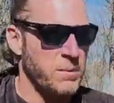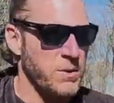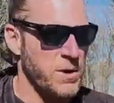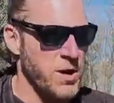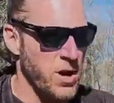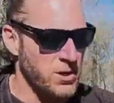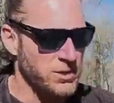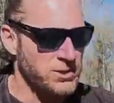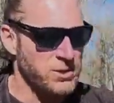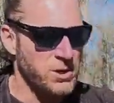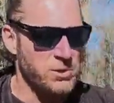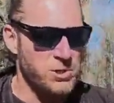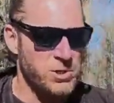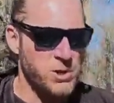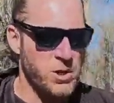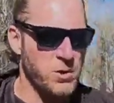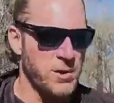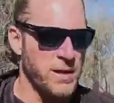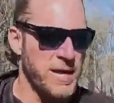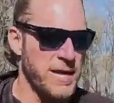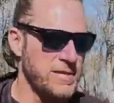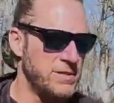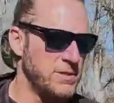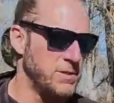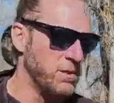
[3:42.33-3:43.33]
We also
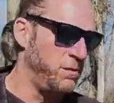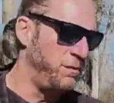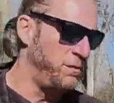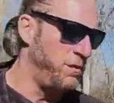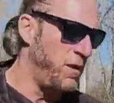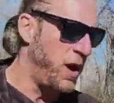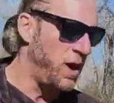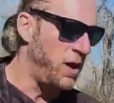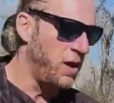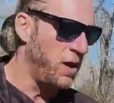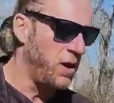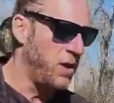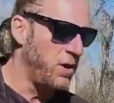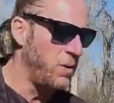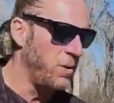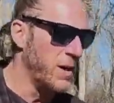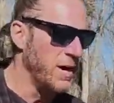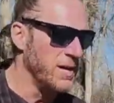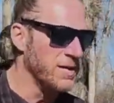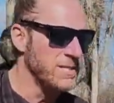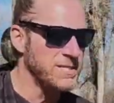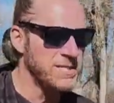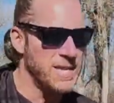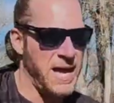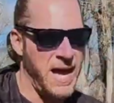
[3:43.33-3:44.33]
showcased a
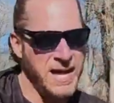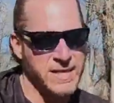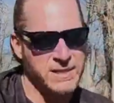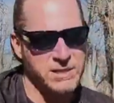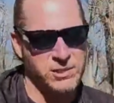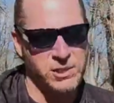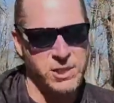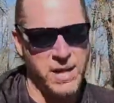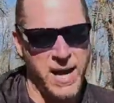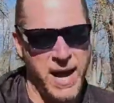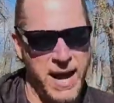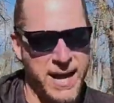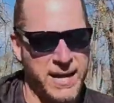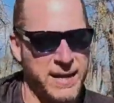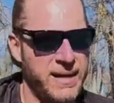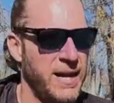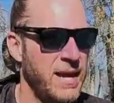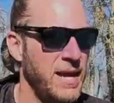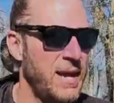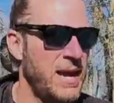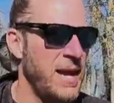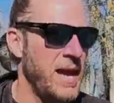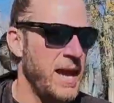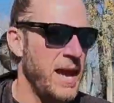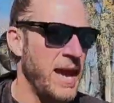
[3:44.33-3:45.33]
follow, a side track,